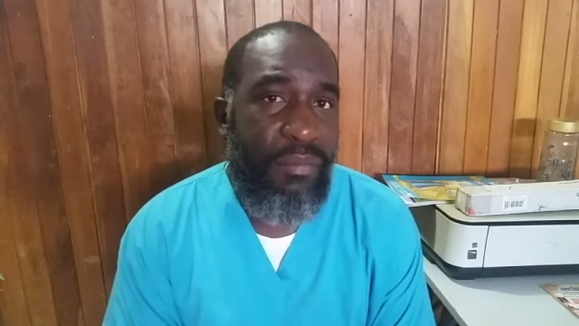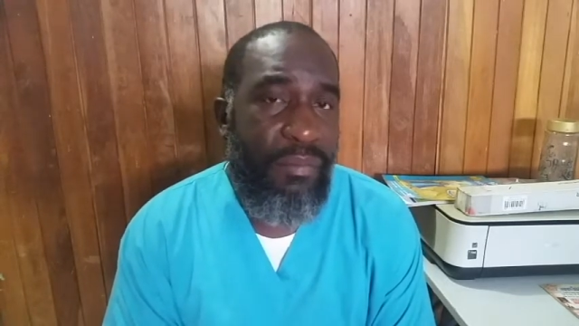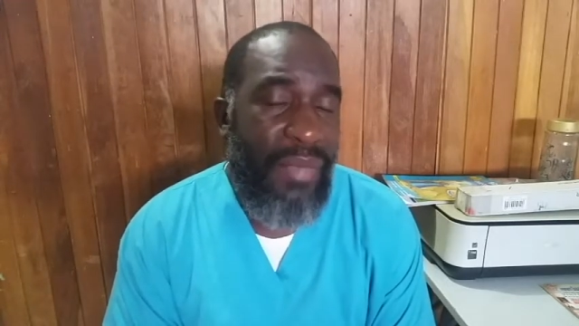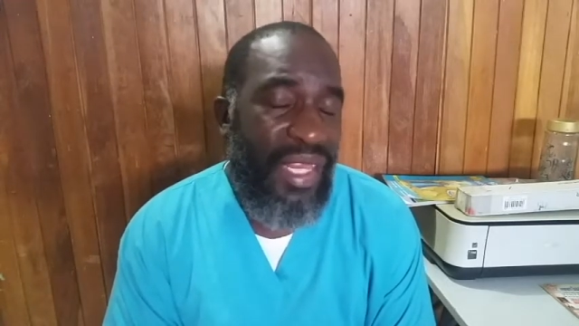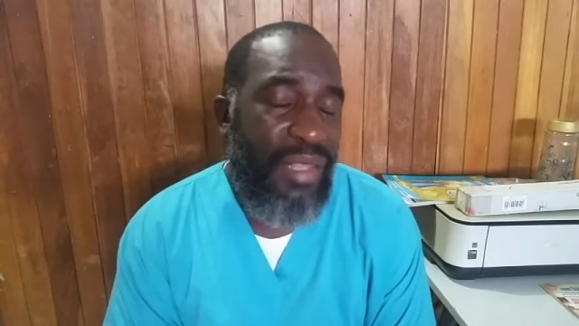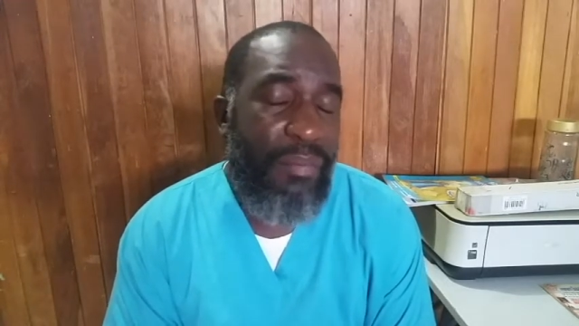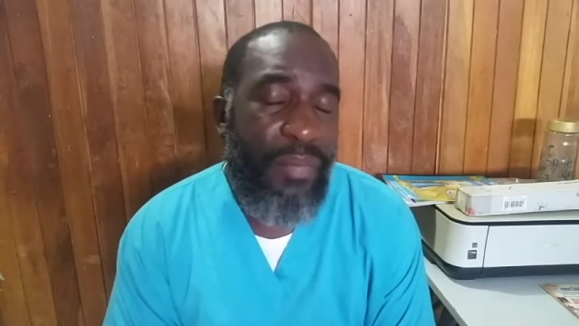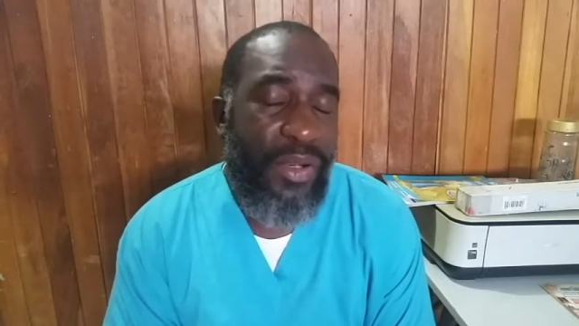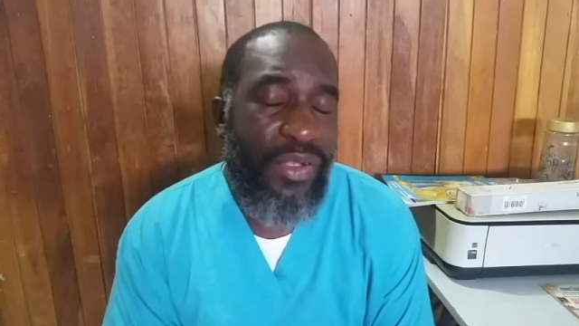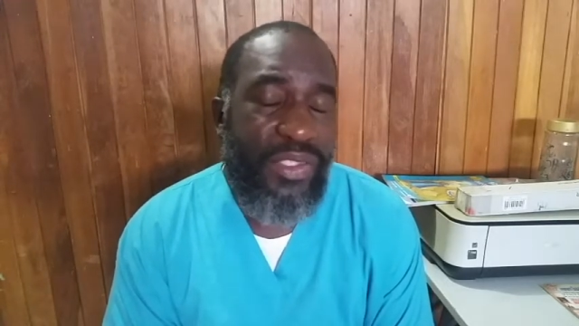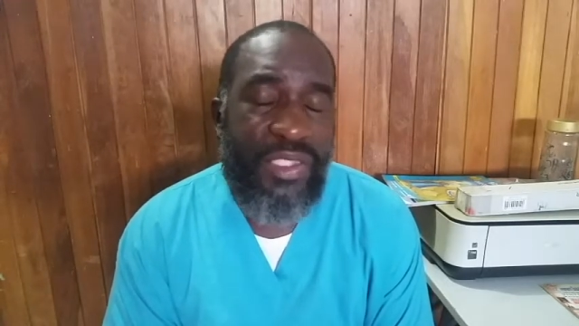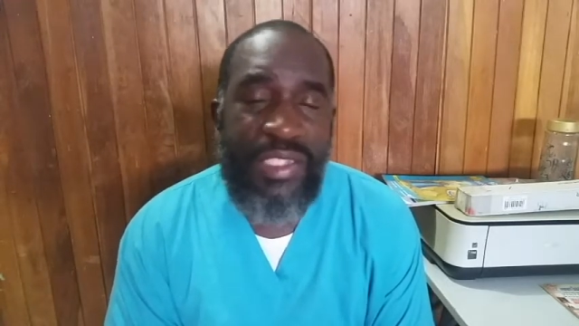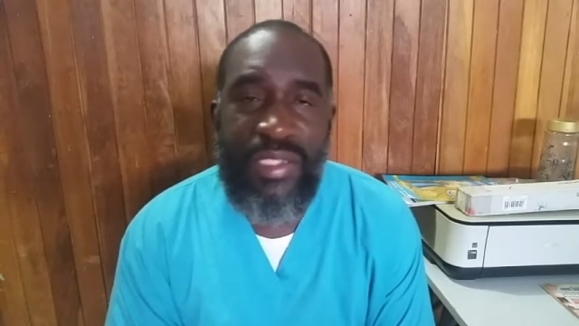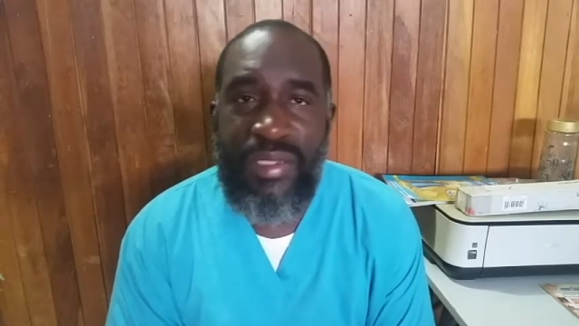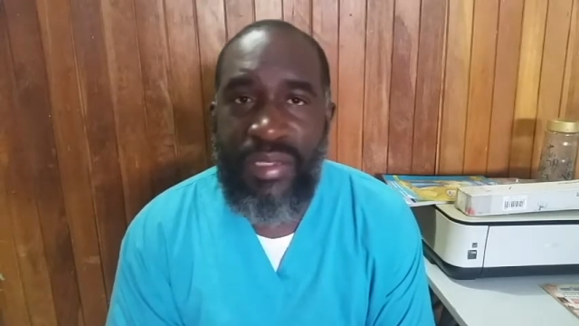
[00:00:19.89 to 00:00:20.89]
many
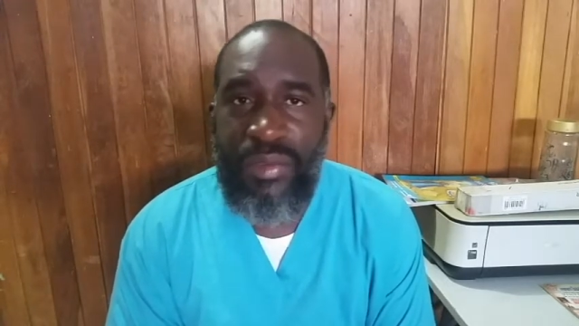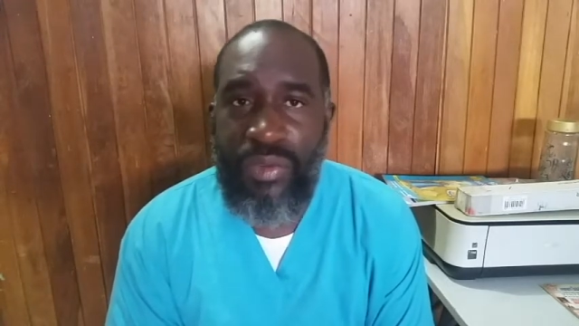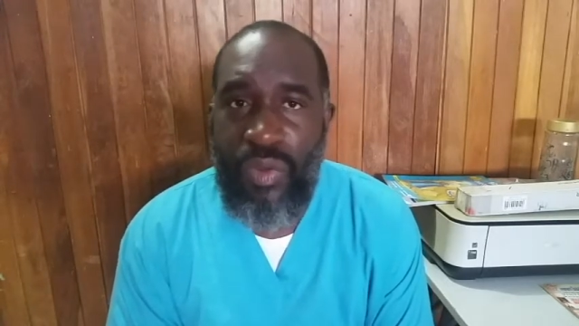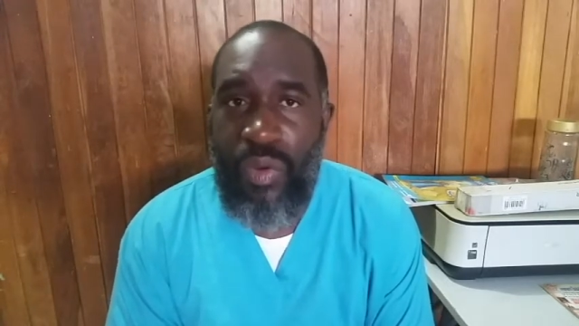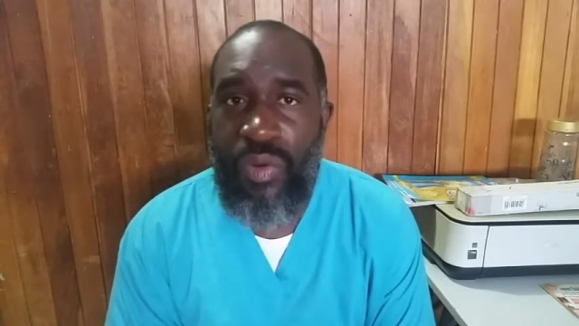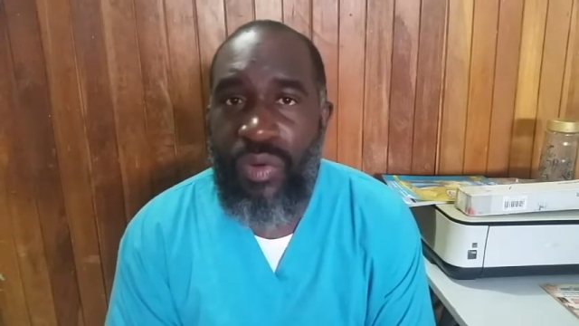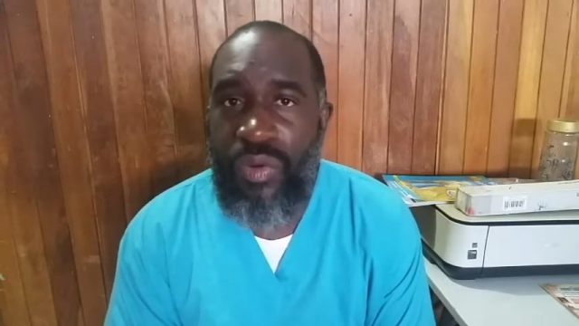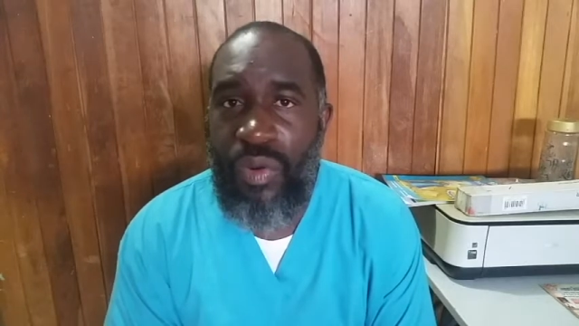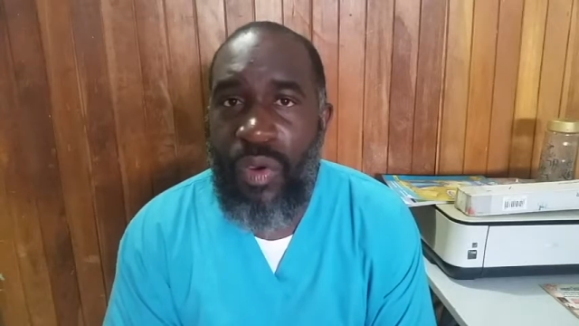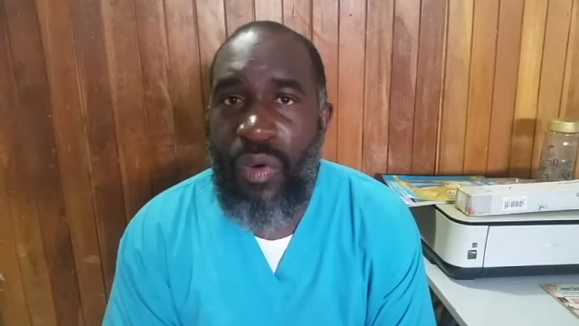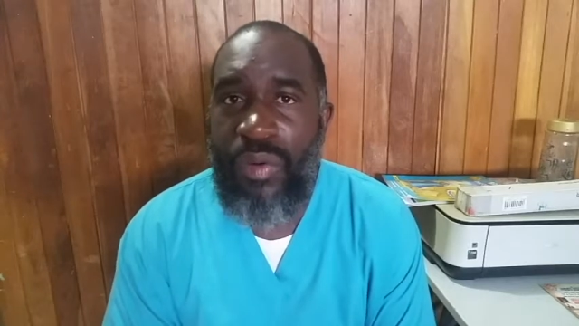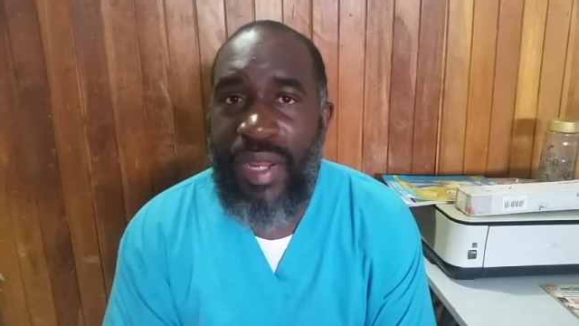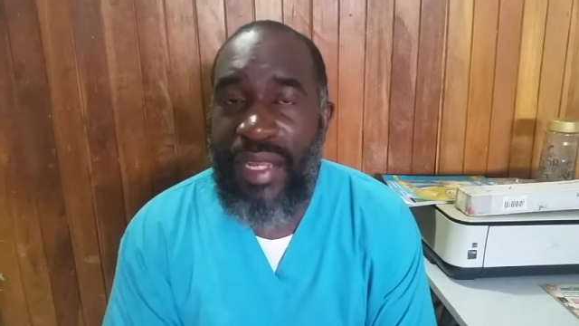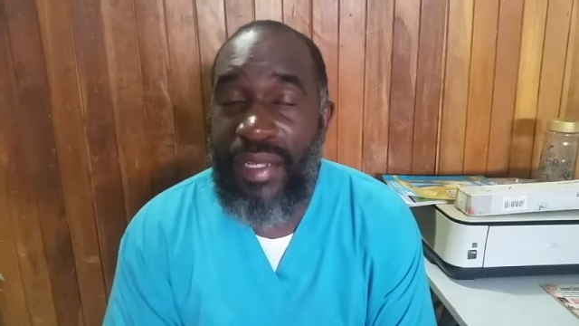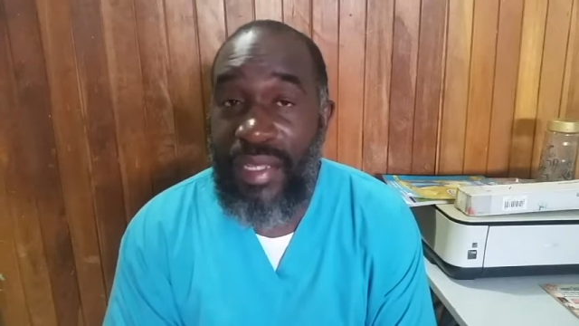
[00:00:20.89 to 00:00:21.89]
persons don't
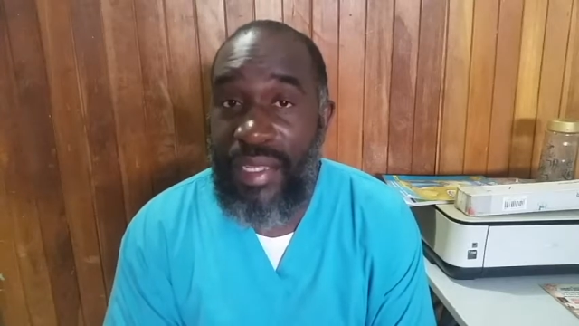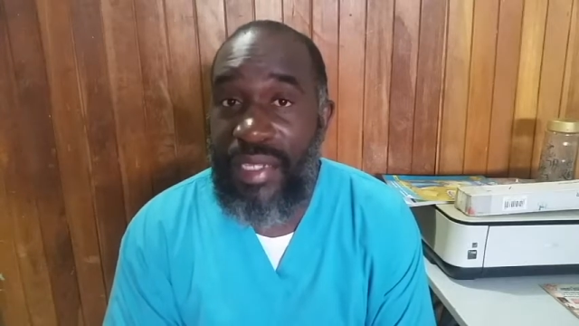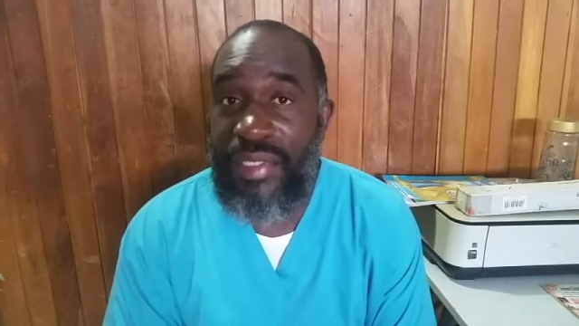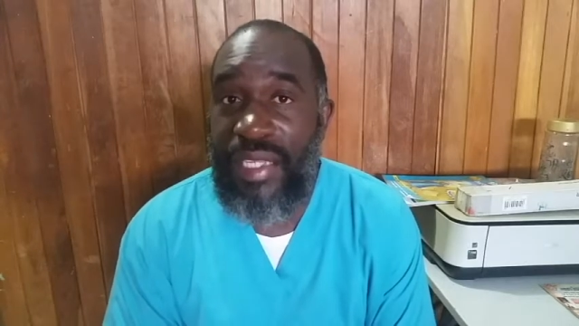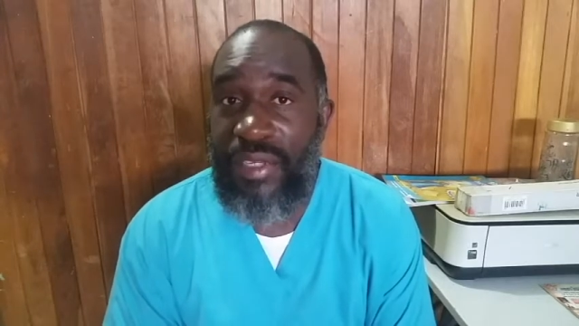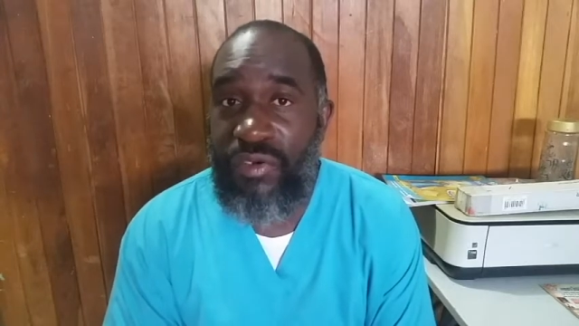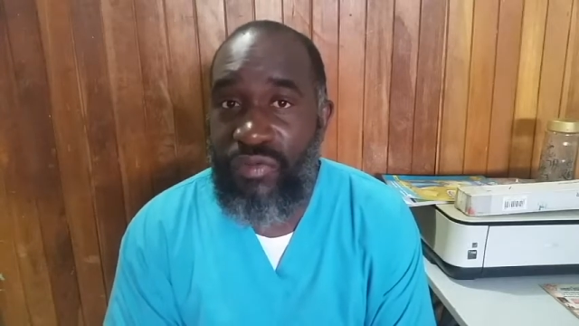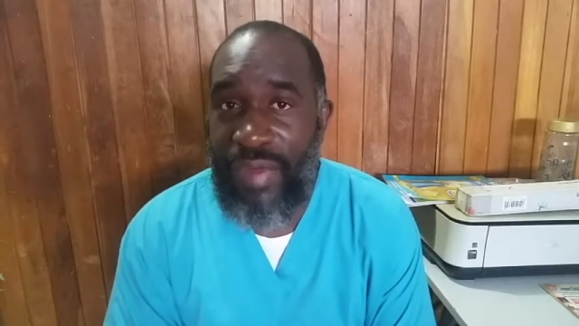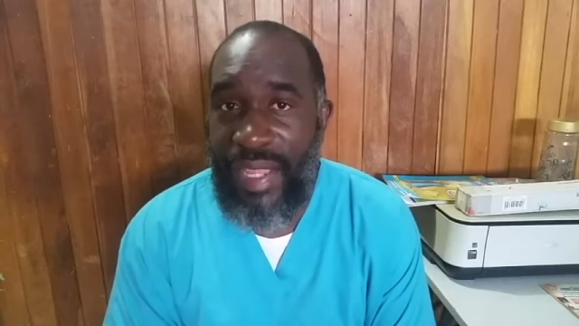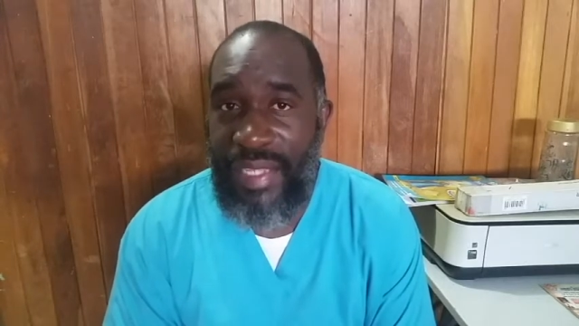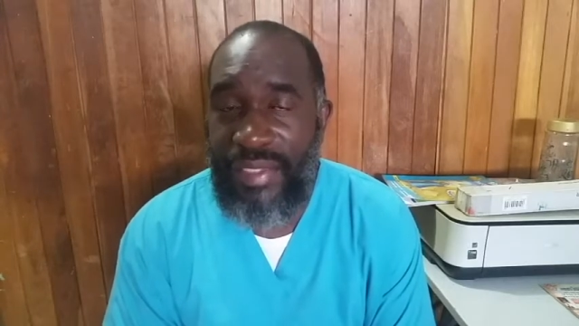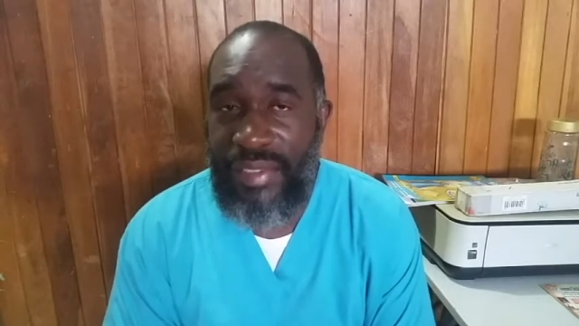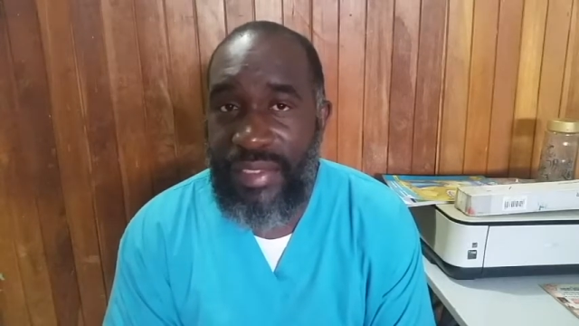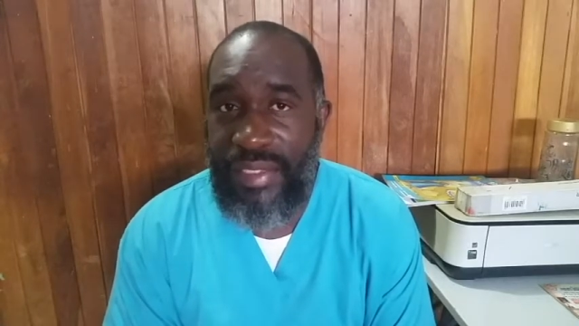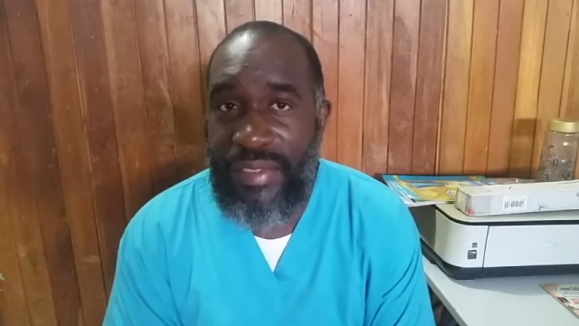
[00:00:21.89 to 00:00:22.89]
know that it is a
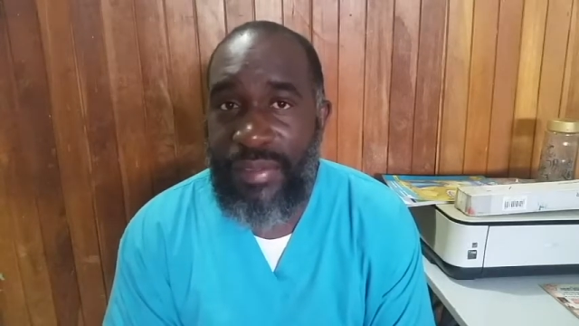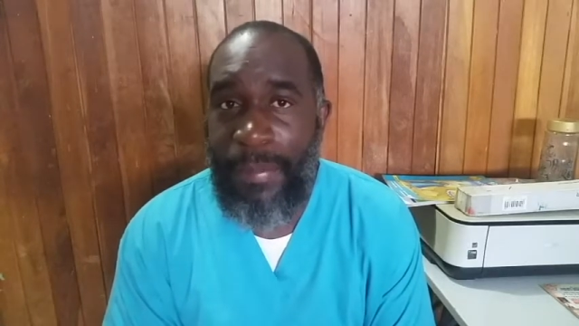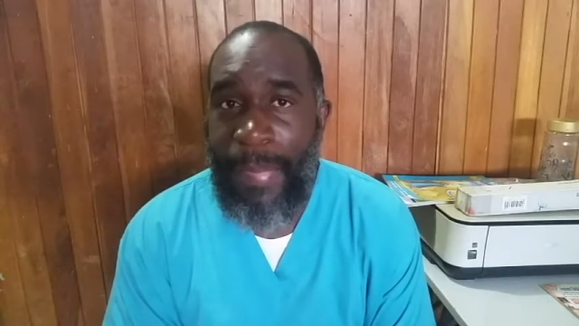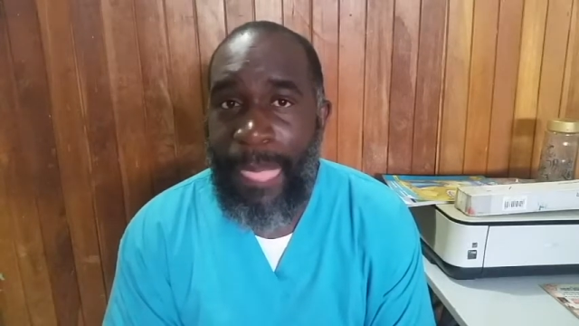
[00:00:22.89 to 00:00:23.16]
crisis.